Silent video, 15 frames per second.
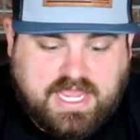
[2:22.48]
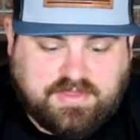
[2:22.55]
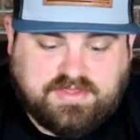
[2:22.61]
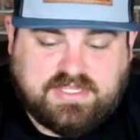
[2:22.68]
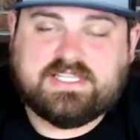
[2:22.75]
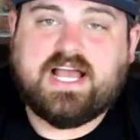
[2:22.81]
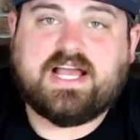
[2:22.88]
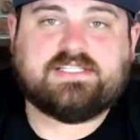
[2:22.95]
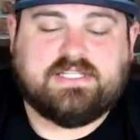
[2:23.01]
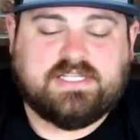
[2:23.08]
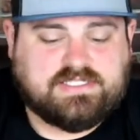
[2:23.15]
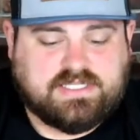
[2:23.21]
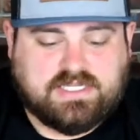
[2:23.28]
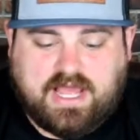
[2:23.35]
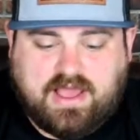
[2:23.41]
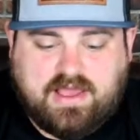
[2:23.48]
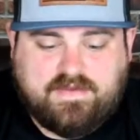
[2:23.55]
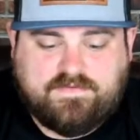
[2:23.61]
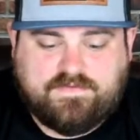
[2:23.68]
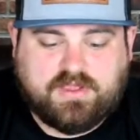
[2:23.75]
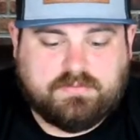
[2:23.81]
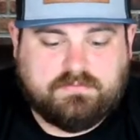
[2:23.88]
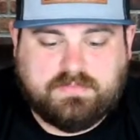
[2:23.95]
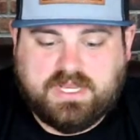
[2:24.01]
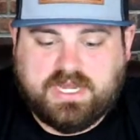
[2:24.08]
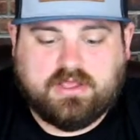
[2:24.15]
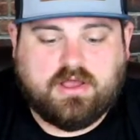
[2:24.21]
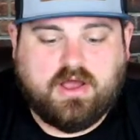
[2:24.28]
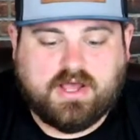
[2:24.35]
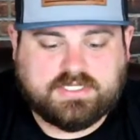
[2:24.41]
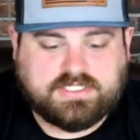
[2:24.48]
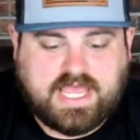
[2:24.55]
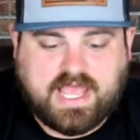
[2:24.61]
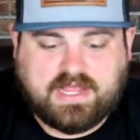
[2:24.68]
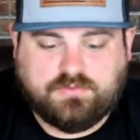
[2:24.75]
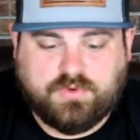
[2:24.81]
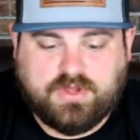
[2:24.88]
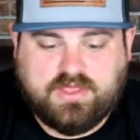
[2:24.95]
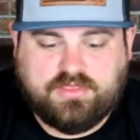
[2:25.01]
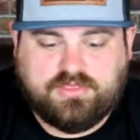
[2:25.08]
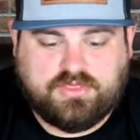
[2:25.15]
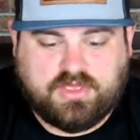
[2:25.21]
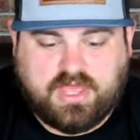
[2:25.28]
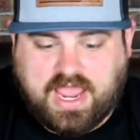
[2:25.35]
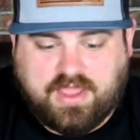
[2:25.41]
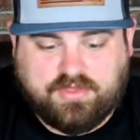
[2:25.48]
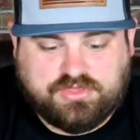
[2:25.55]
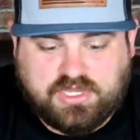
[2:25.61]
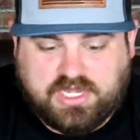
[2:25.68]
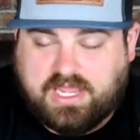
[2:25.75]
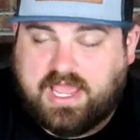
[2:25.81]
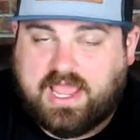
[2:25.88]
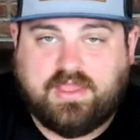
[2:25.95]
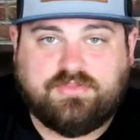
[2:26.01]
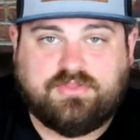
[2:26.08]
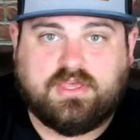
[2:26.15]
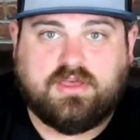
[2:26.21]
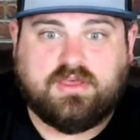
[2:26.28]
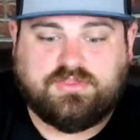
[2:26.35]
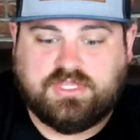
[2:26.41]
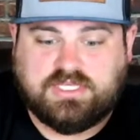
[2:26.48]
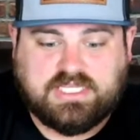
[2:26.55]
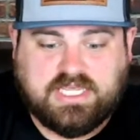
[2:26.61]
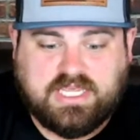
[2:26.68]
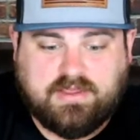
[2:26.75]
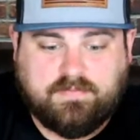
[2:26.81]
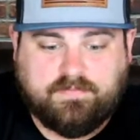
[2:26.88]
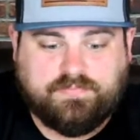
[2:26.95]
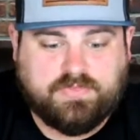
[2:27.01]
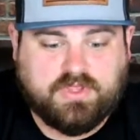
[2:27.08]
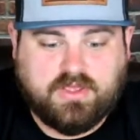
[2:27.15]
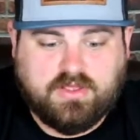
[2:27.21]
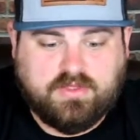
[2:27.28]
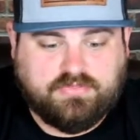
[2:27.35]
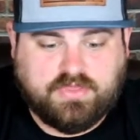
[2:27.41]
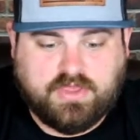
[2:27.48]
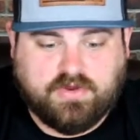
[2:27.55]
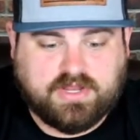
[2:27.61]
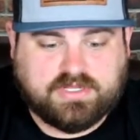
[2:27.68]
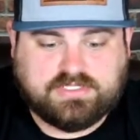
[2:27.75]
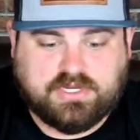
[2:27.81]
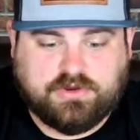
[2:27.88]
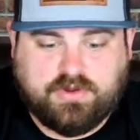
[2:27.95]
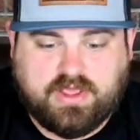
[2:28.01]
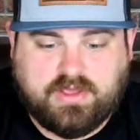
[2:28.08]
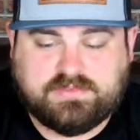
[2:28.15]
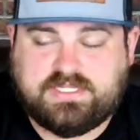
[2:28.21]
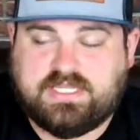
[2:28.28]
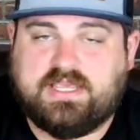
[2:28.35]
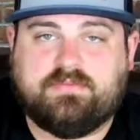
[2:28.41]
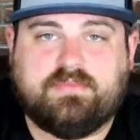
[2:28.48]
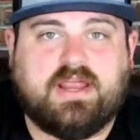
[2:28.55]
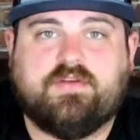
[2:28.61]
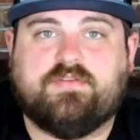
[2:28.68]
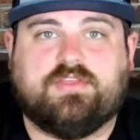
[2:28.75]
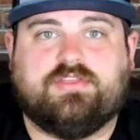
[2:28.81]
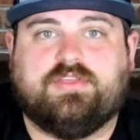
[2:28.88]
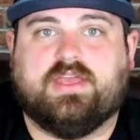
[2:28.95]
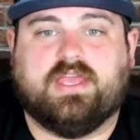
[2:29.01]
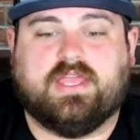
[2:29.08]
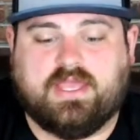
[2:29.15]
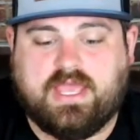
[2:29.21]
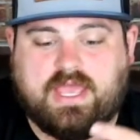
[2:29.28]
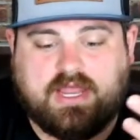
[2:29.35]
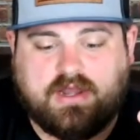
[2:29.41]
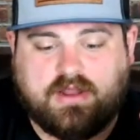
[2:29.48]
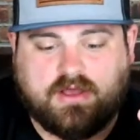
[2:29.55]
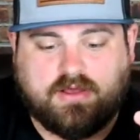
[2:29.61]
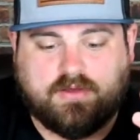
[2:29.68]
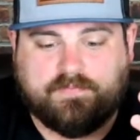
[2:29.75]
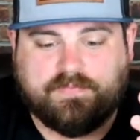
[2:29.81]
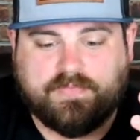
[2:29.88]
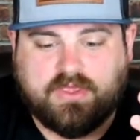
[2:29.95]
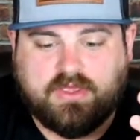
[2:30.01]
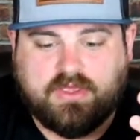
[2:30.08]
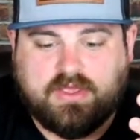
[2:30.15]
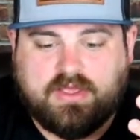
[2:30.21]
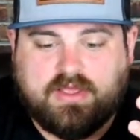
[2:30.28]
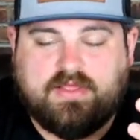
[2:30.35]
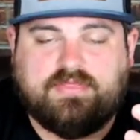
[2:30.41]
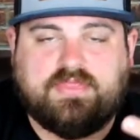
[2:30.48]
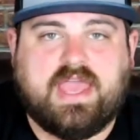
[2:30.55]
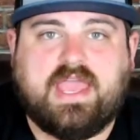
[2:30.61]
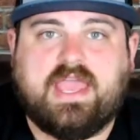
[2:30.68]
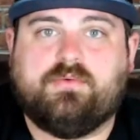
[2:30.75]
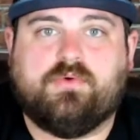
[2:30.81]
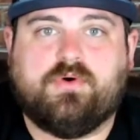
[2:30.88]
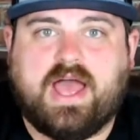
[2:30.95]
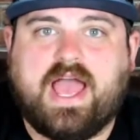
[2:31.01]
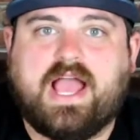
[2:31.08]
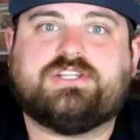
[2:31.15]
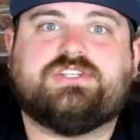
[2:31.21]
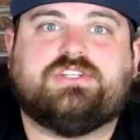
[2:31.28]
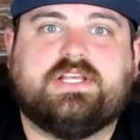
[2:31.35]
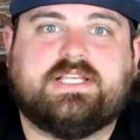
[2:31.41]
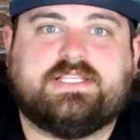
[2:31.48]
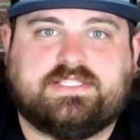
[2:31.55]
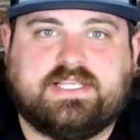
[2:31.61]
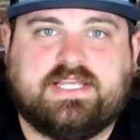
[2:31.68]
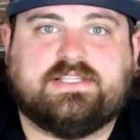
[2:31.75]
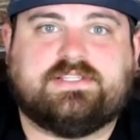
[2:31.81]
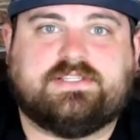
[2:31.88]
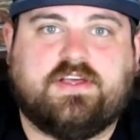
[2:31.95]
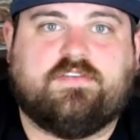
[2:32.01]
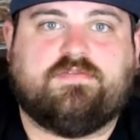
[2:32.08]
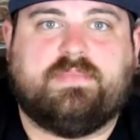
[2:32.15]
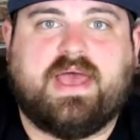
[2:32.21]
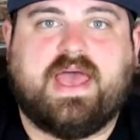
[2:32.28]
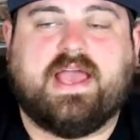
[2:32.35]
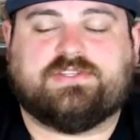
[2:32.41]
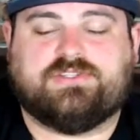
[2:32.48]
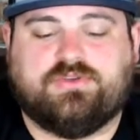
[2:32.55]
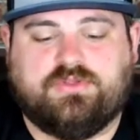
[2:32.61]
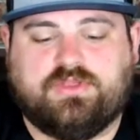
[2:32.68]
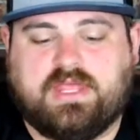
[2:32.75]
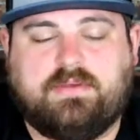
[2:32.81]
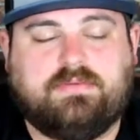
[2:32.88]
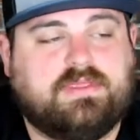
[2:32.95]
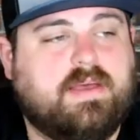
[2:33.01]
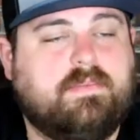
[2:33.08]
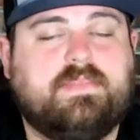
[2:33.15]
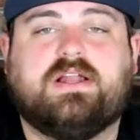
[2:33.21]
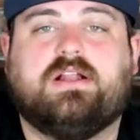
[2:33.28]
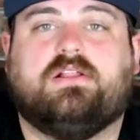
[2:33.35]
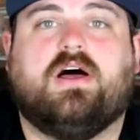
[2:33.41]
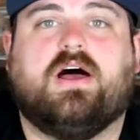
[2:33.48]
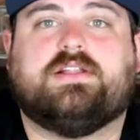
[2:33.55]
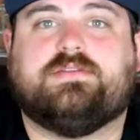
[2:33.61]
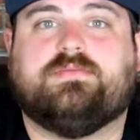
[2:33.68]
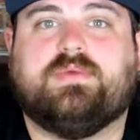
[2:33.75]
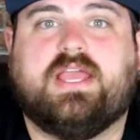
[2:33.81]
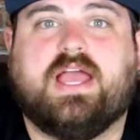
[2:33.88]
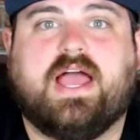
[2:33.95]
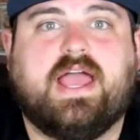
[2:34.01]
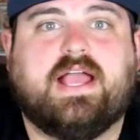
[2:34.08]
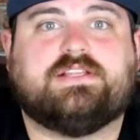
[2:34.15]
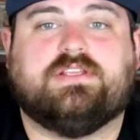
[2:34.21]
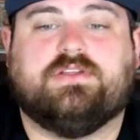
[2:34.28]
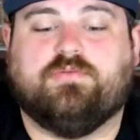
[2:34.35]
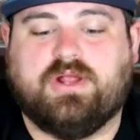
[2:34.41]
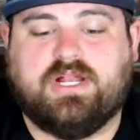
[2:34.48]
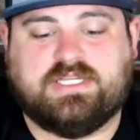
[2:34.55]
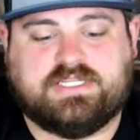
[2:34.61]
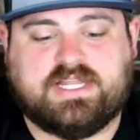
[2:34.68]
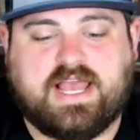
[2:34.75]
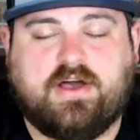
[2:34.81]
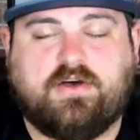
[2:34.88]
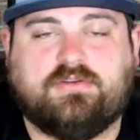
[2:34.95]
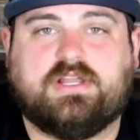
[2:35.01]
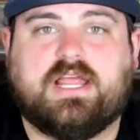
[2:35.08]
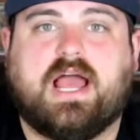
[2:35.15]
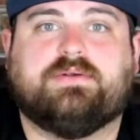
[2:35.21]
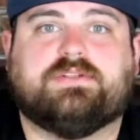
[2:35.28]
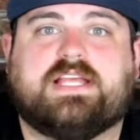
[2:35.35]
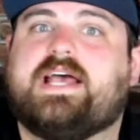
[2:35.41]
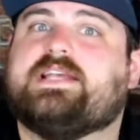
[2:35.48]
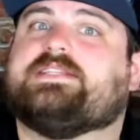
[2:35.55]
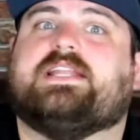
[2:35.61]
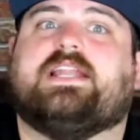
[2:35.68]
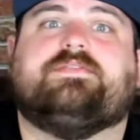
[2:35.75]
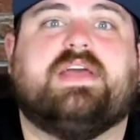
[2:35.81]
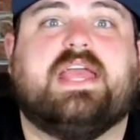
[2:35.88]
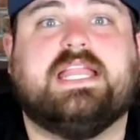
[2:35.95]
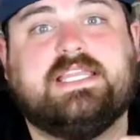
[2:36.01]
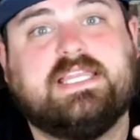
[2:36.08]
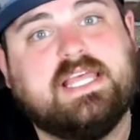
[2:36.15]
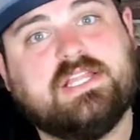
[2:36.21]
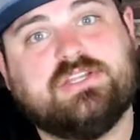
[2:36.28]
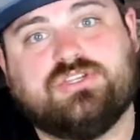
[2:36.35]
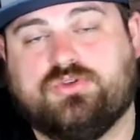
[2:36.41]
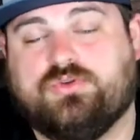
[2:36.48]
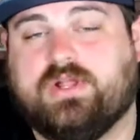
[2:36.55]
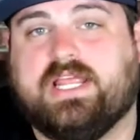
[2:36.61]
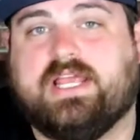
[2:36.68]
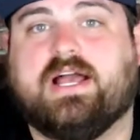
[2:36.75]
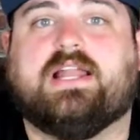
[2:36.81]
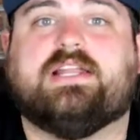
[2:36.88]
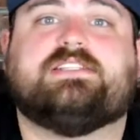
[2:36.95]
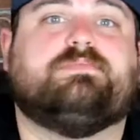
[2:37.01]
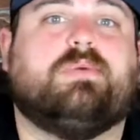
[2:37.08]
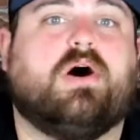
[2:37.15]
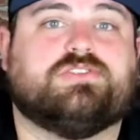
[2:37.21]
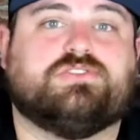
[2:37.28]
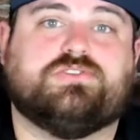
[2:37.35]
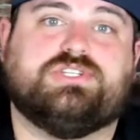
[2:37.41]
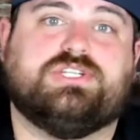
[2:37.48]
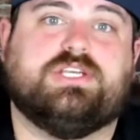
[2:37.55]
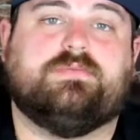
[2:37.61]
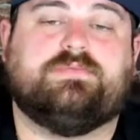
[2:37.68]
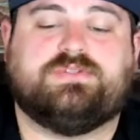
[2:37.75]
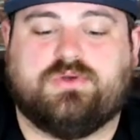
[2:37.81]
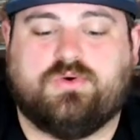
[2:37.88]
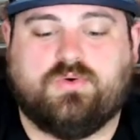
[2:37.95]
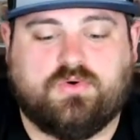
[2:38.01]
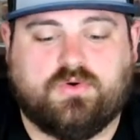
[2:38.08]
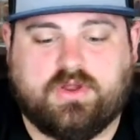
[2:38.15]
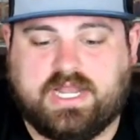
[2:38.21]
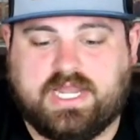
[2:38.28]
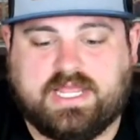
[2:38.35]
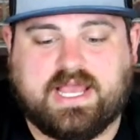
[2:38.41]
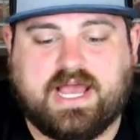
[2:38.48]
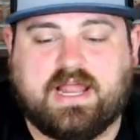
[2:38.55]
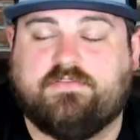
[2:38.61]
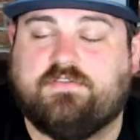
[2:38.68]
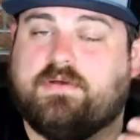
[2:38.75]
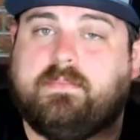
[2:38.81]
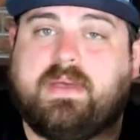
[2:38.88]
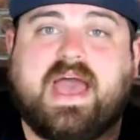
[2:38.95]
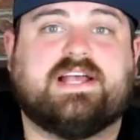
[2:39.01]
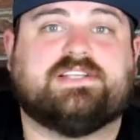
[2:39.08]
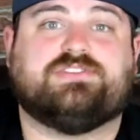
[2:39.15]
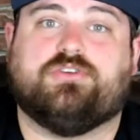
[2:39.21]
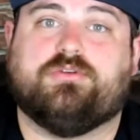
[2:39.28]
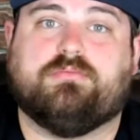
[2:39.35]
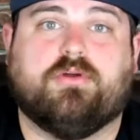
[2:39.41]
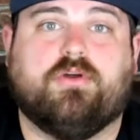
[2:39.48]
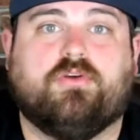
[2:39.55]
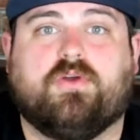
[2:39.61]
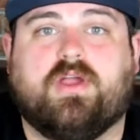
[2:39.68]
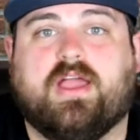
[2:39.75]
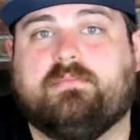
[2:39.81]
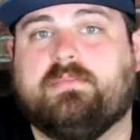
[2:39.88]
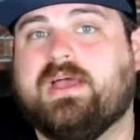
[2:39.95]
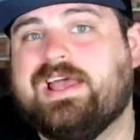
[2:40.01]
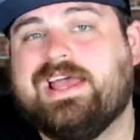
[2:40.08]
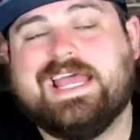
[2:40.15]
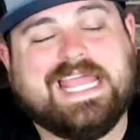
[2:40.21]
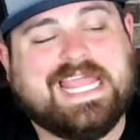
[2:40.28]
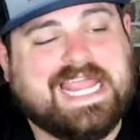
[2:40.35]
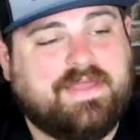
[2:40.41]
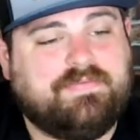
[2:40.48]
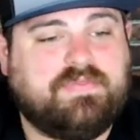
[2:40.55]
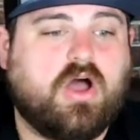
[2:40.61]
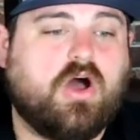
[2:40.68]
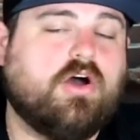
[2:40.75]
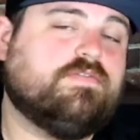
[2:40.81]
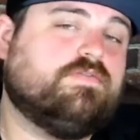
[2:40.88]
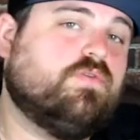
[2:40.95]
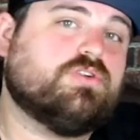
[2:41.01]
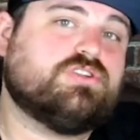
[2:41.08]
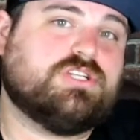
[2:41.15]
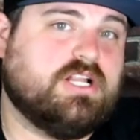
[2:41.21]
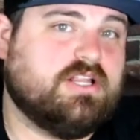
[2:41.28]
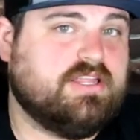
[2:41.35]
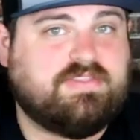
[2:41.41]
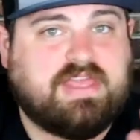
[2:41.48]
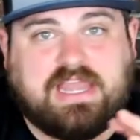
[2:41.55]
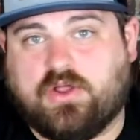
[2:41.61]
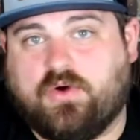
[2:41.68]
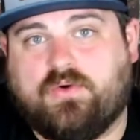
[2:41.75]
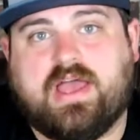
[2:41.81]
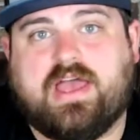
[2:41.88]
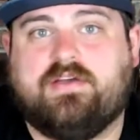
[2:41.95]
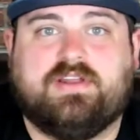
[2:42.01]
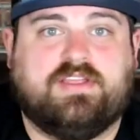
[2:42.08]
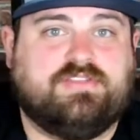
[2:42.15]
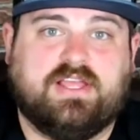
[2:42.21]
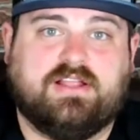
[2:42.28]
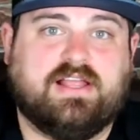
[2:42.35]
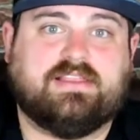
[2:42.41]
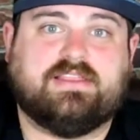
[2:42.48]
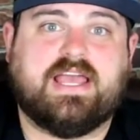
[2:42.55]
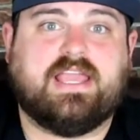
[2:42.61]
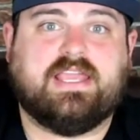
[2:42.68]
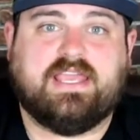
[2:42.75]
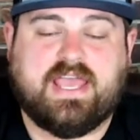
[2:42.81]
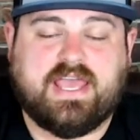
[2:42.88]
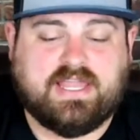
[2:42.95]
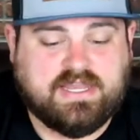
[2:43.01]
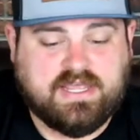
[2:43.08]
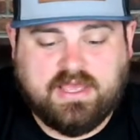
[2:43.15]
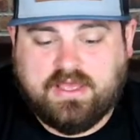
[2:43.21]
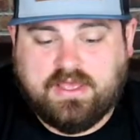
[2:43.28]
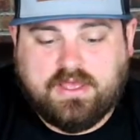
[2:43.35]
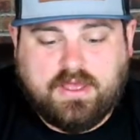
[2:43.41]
And these guys, listen, I've been in contact with Anthony and the team, their Instagram team and everything, and they will actually send stuff back. So that meant a lot to me. I actually reached out. I was asking if they did do any kind of sponsorships or any kind of ambassador program. And unfortunately, they don't have anything like that yet.